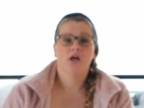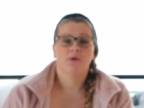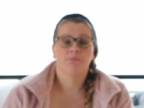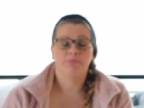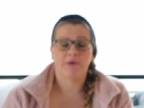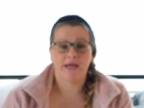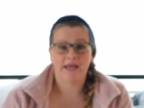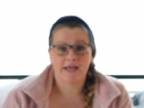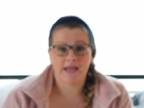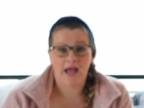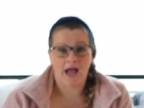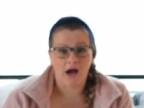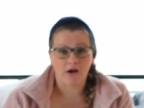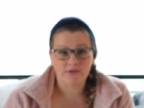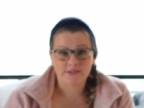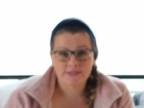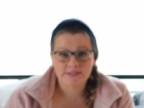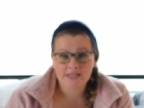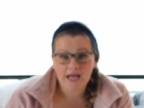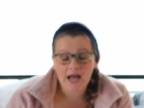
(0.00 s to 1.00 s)
Being
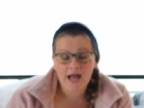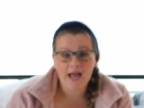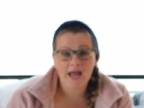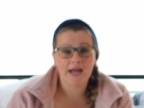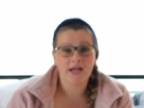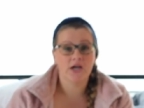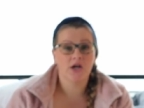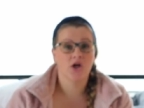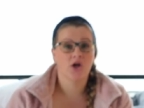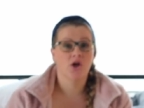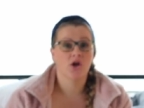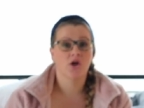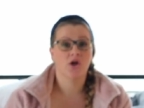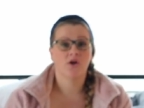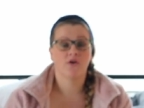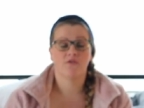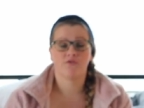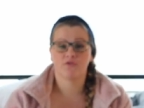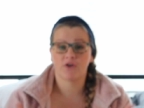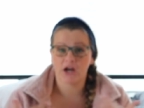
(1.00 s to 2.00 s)
outside,
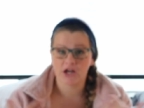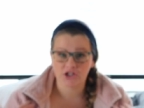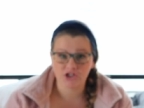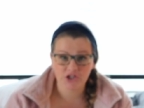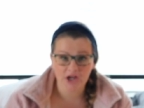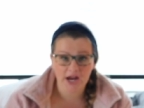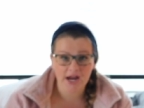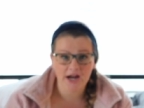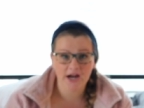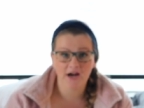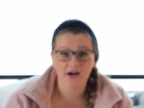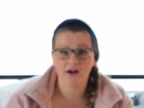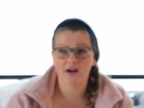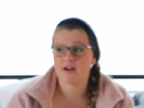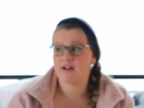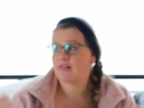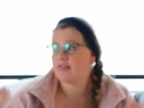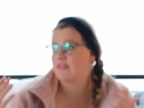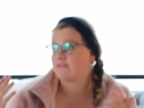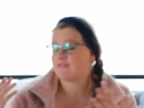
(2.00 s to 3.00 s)
fresh
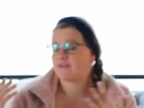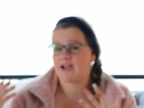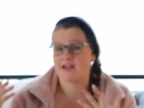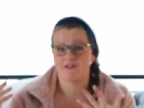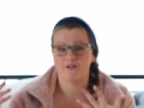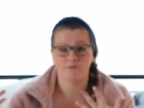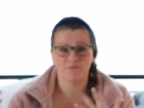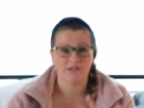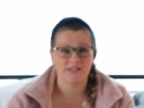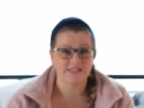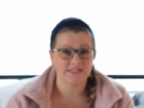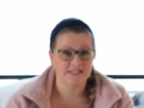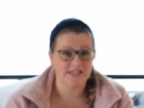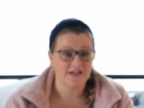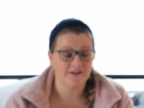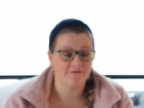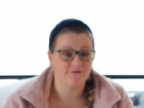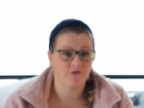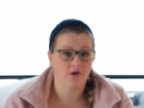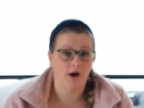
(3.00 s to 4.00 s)
air, the vitamin
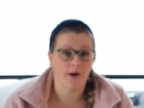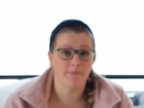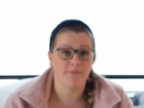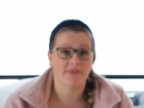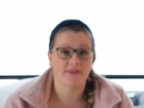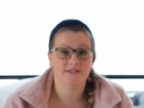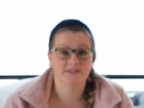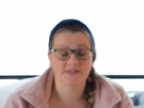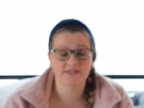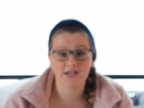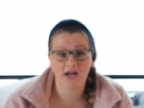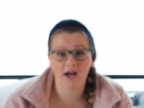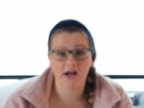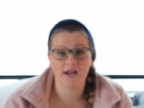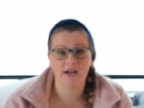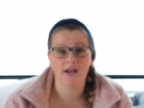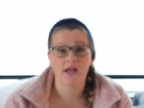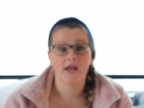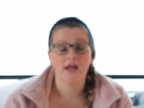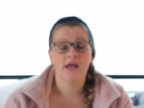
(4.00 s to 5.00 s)
D from the
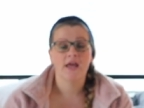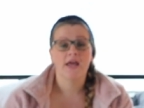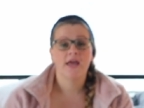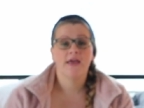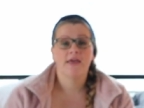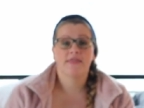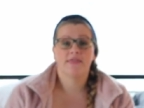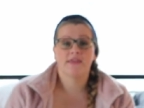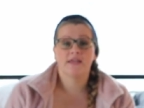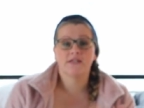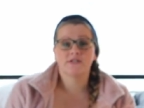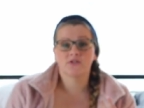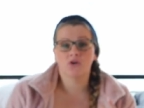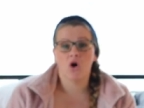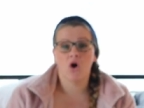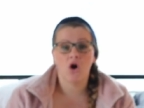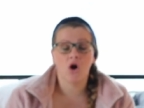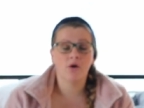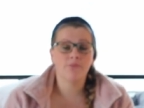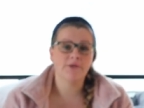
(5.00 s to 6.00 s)
sun, these
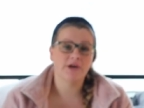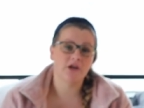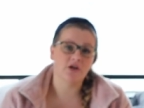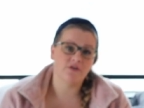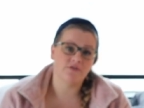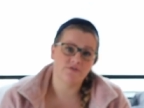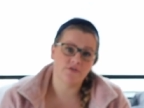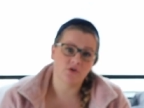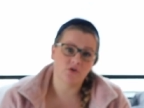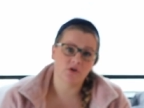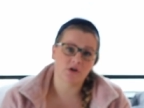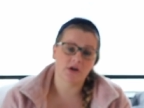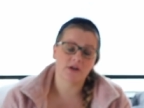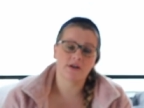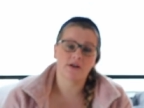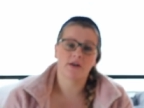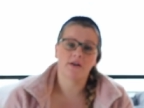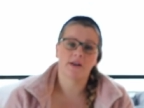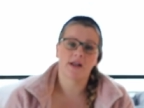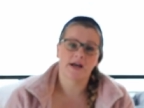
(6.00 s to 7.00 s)
all make you feel
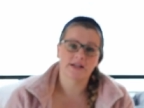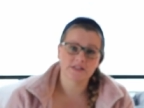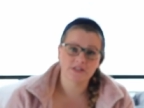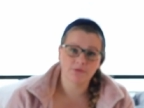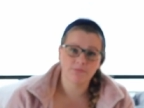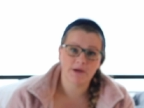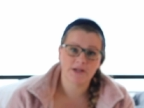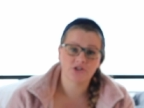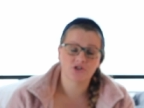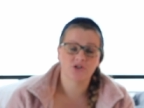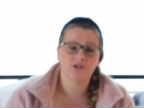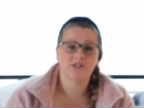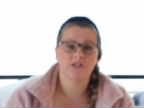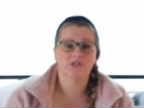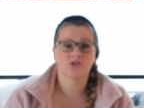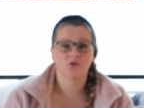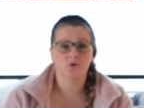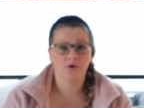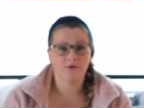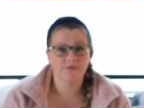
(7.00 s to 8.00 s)
good, not to mention
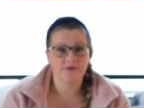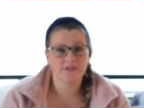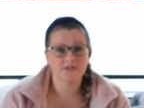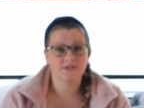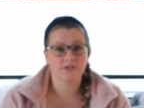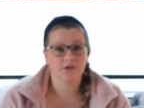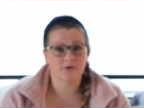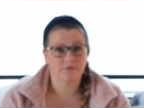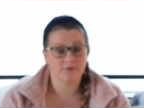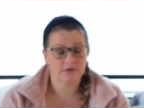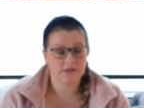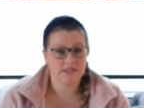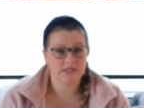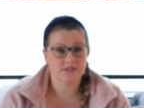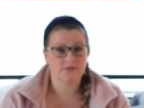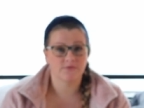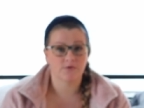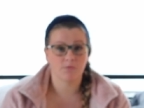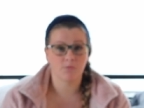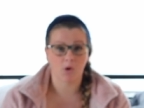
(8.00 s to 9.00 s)
the endorphins that are
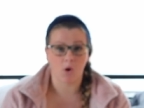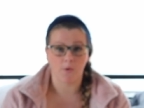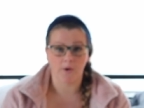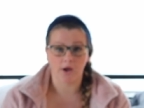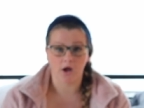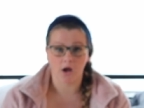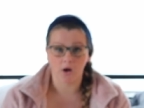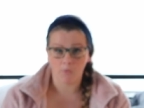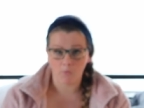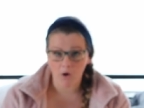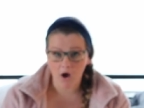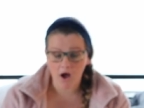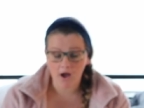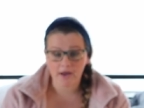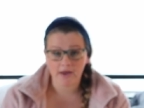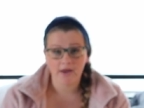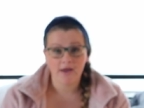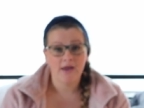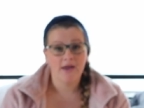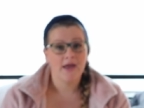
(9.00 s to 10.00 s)
released from going on a
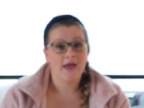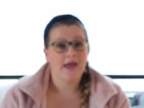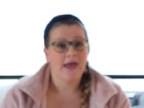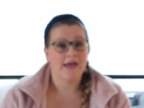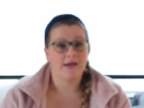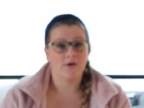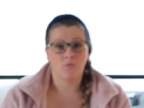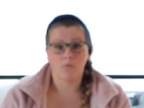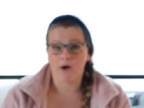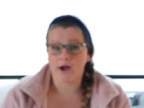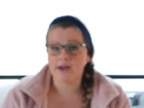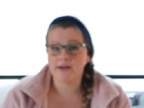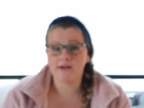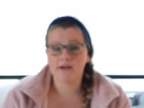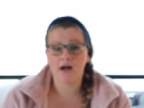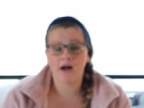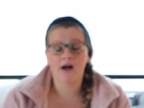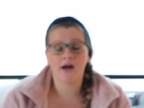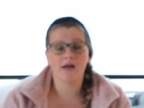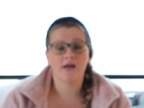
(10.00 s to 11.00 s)
walk. And why
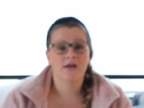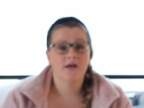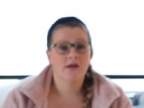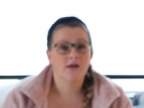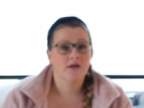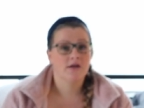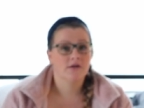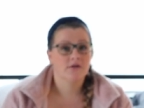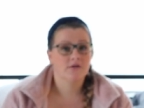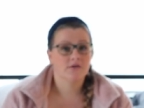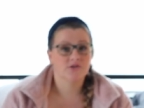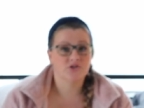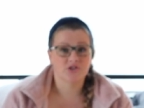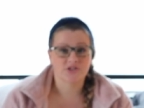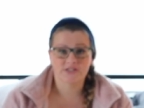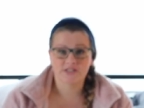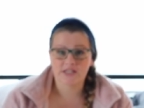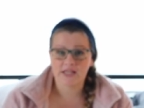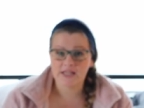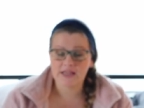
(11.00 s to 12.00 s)
not
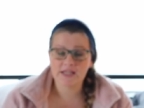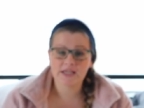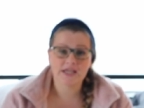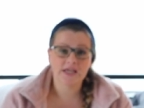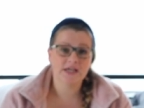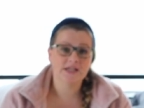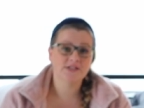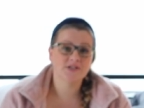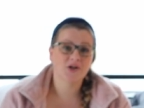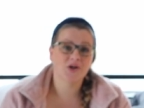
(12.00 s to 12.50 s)
just get the kids